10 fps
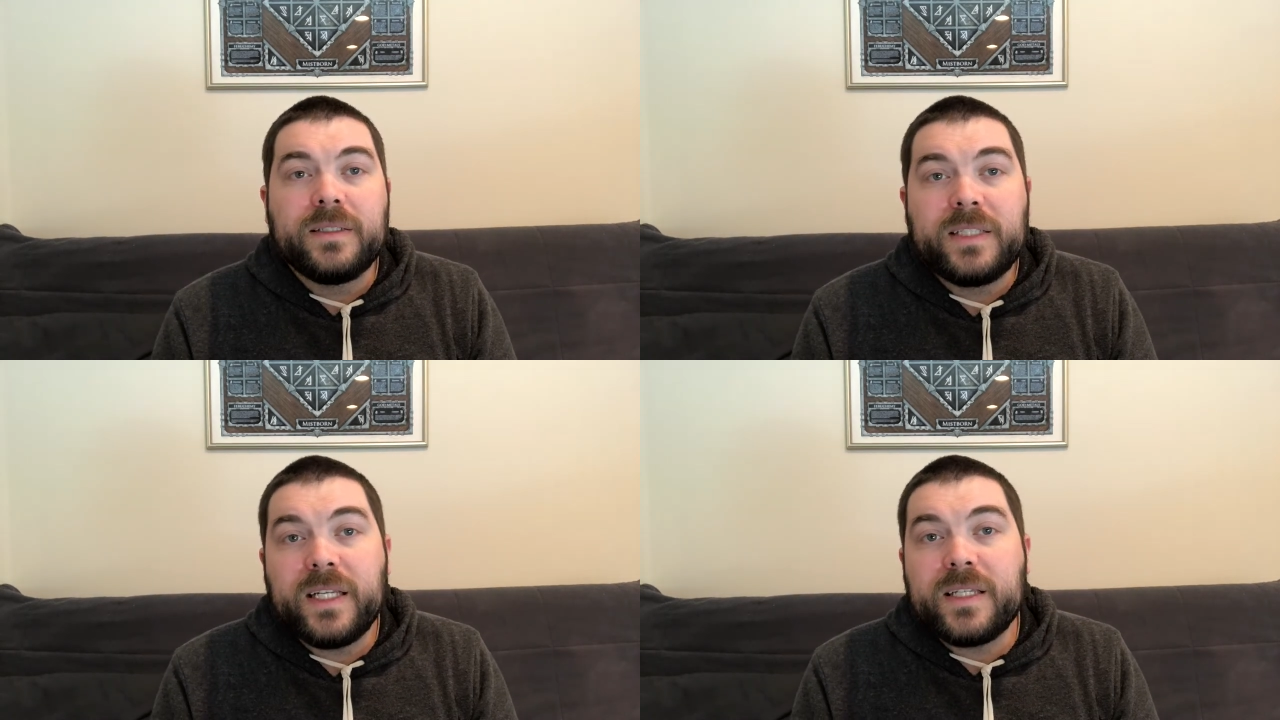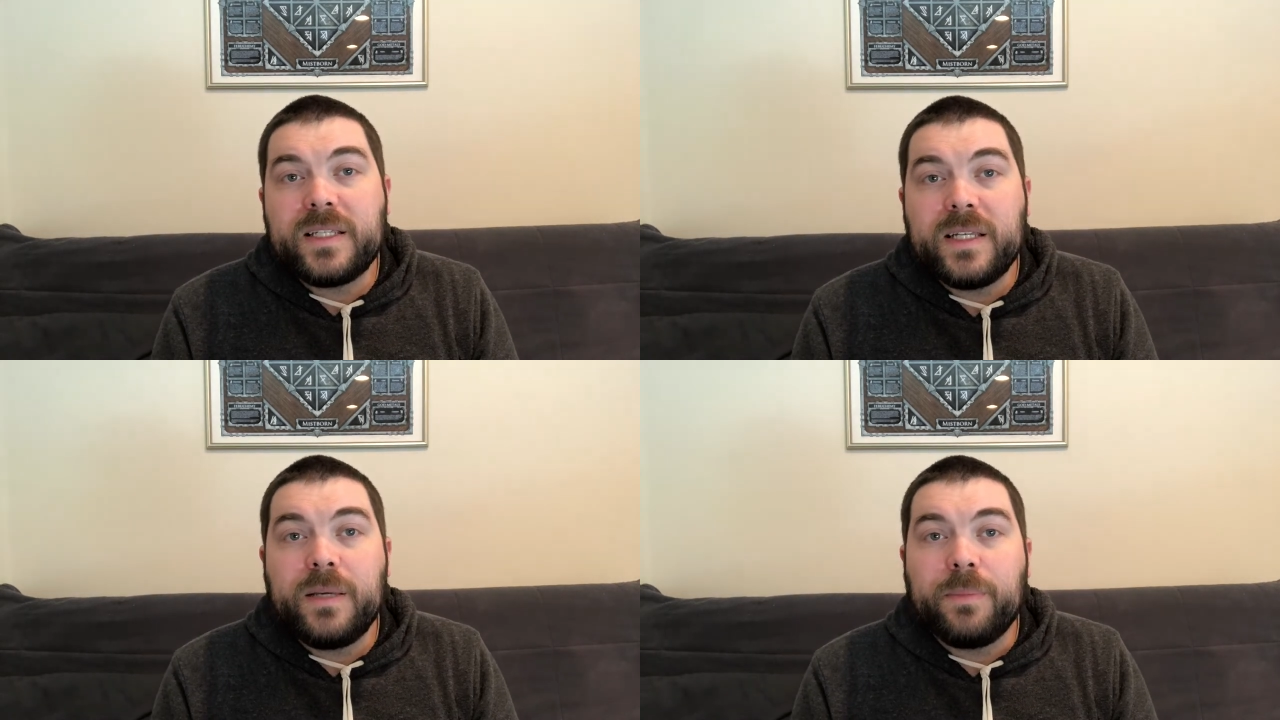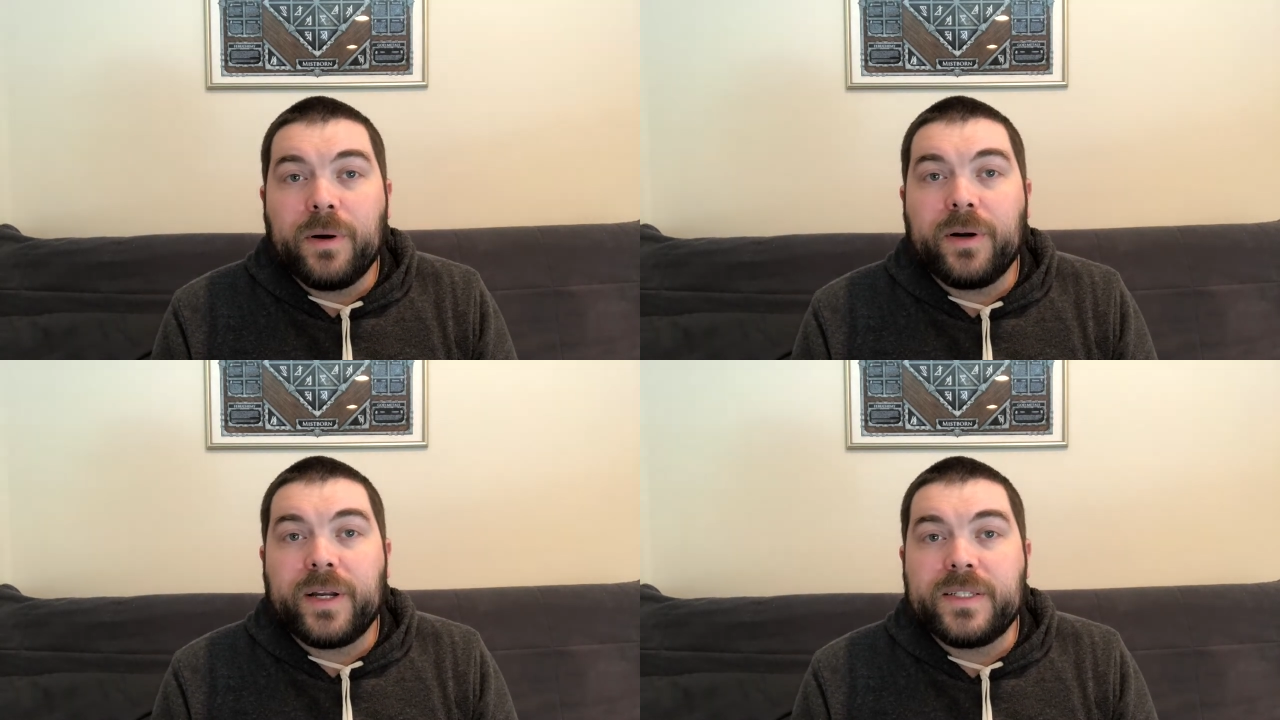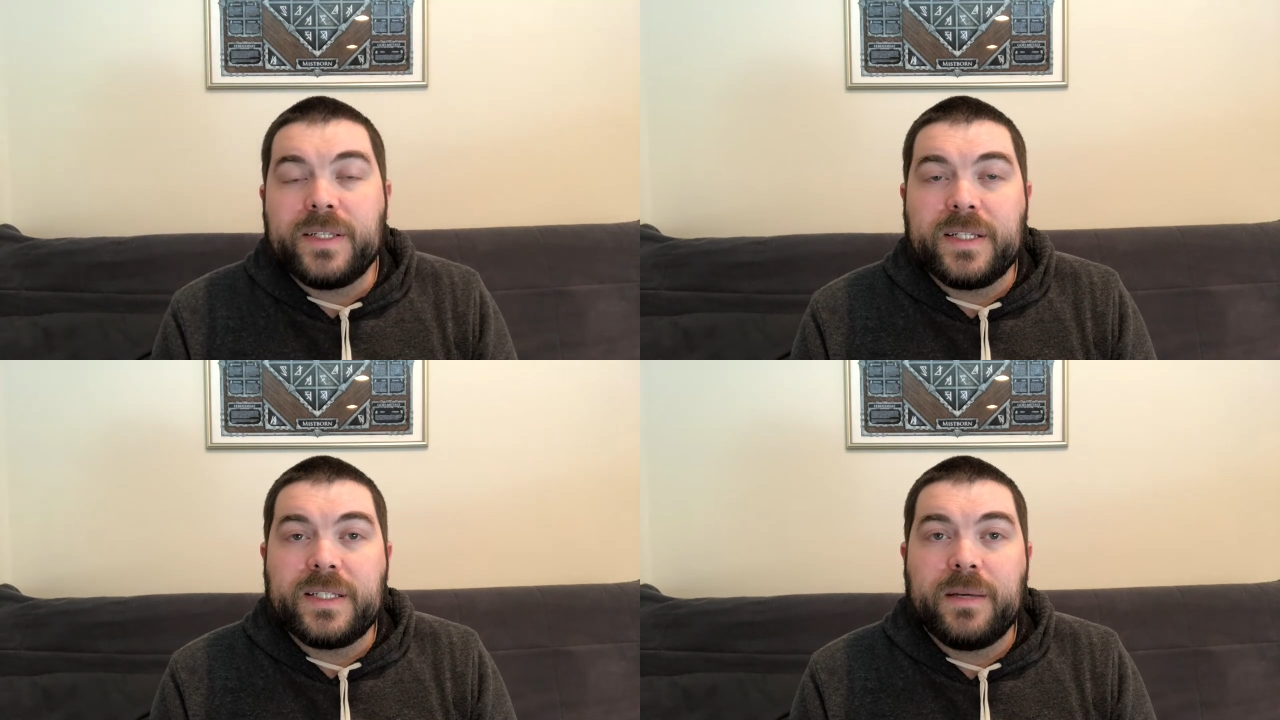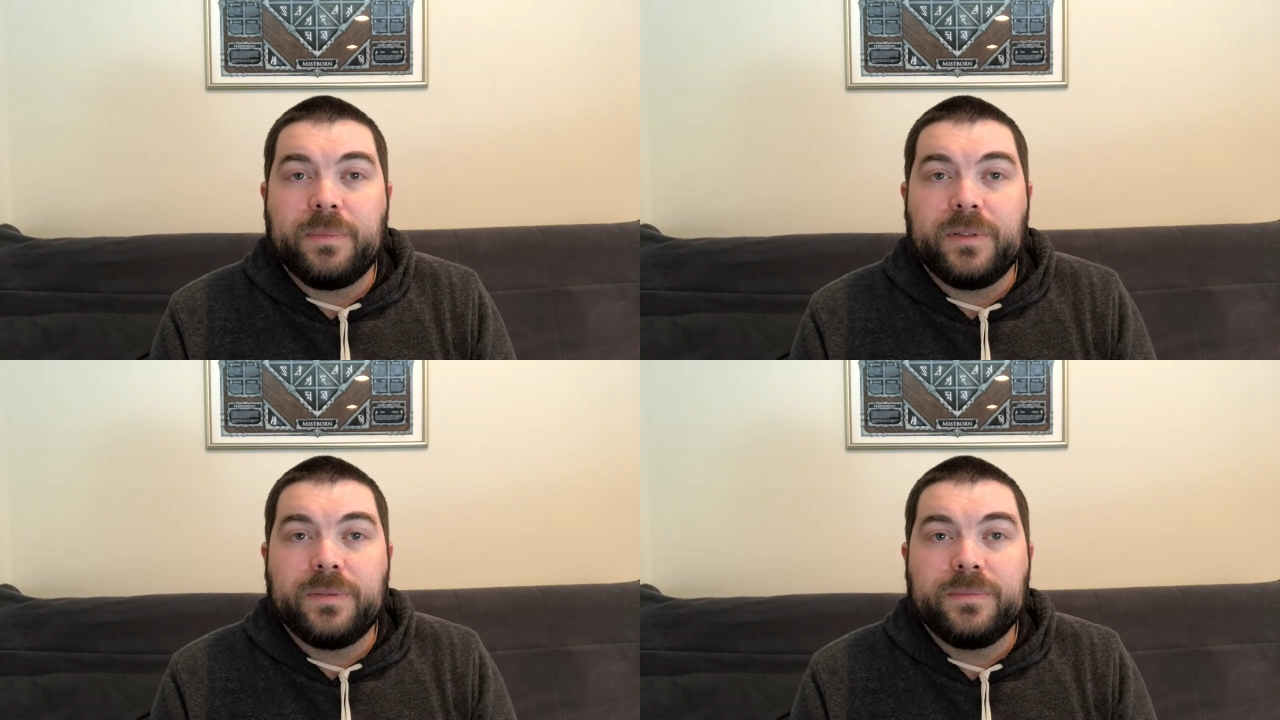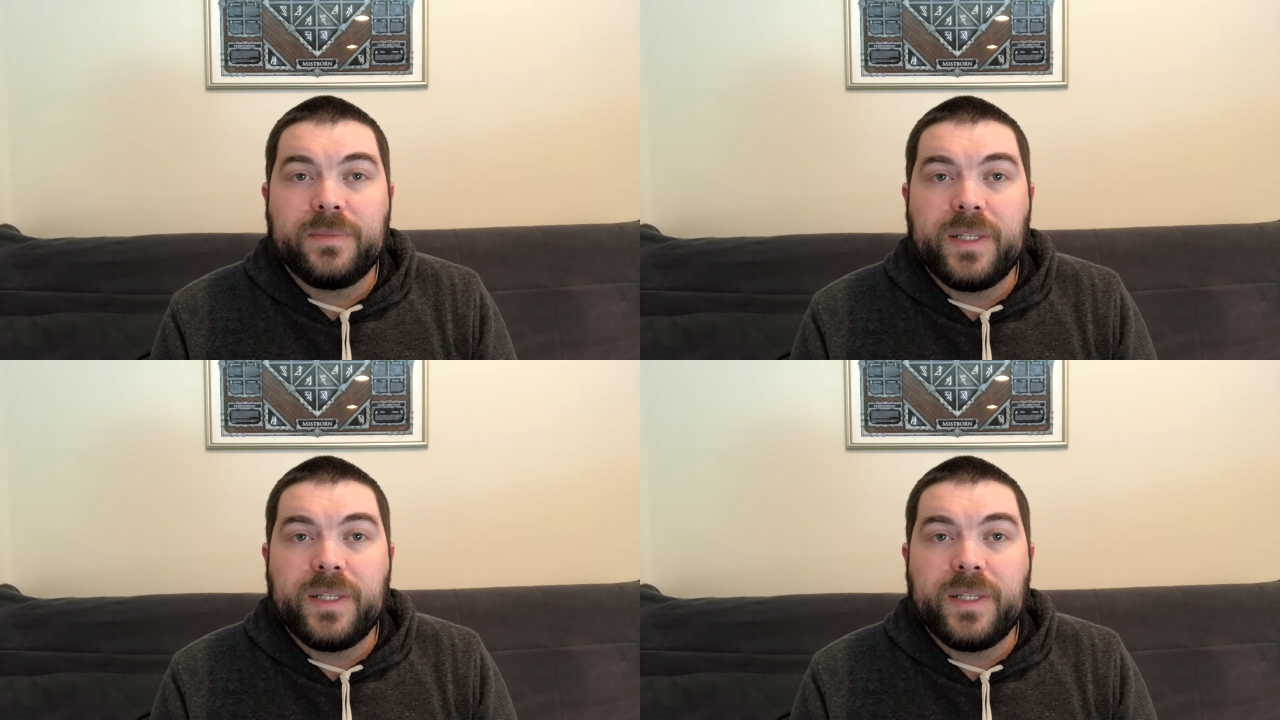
Take a city park as an example.